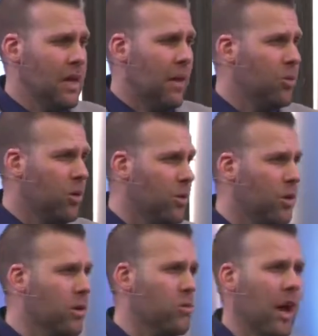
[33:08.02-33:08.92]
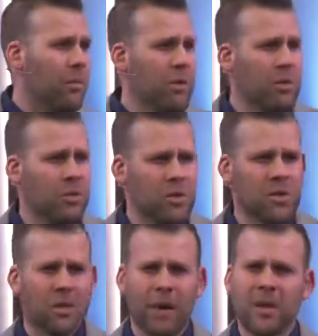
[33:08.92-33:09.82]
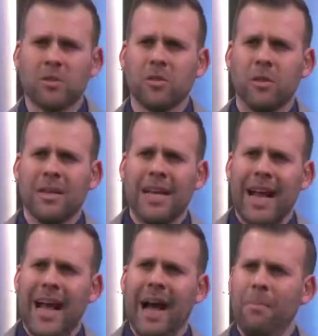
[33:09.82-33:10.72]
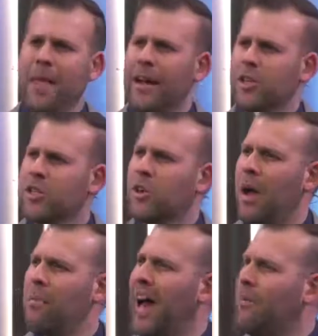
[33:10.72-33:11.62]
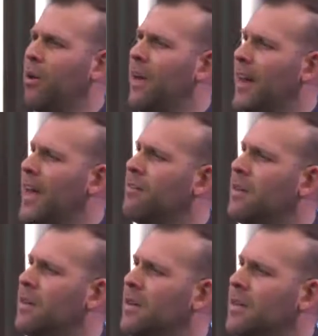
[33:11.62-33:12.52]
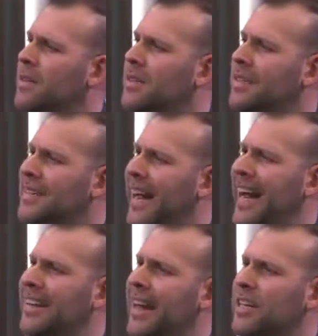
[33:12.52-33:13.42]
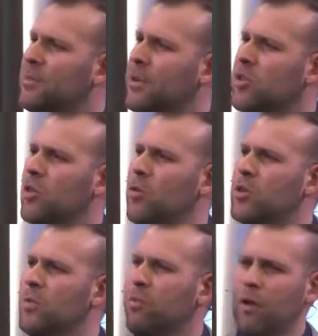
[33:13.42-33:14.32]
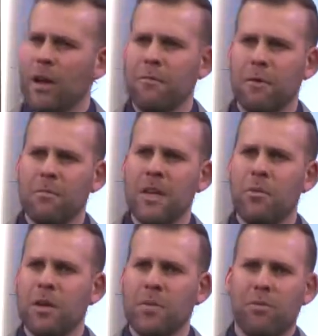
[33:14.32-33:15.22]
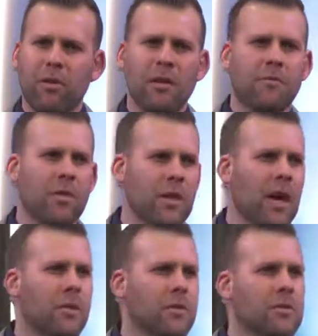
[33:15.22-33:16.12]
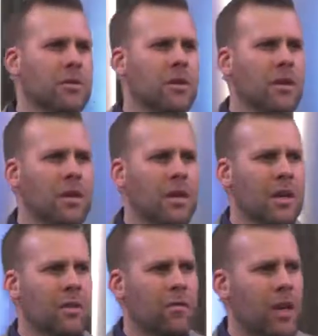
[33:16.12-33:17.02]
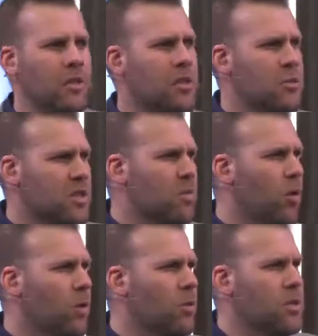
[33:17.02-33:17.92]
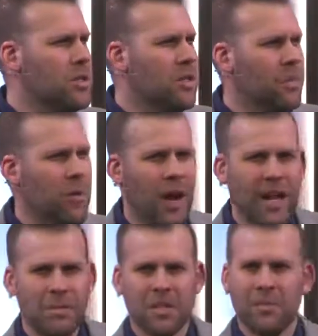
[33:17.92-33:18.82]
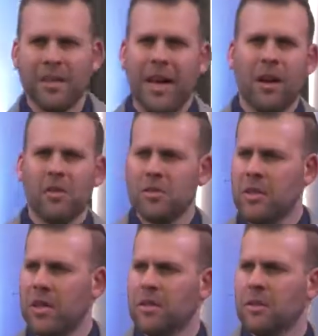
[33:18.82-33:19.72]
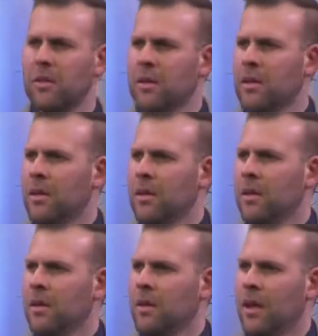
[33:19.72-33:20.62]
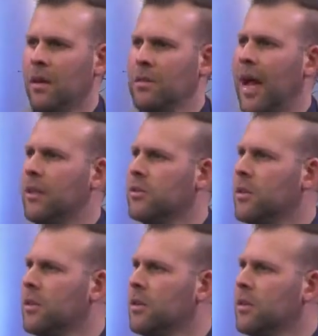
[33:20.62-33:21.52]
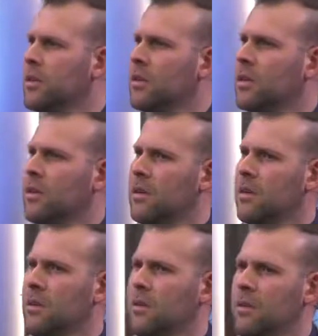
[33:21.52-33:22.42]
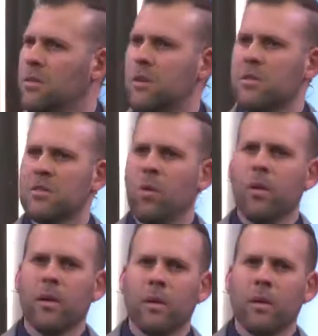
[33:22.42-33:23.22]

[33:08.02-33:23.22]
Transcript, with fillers: I'm the only one looking around, but would you say, Pastor, I'm not sure I'm on my way to heaven? I'd like to be sure. Would you pray for me when you pray for the others? That's you this morning. Would you slip your hand up, slip back down? I'll see it. I'll acknowledge it. Who's here this morning?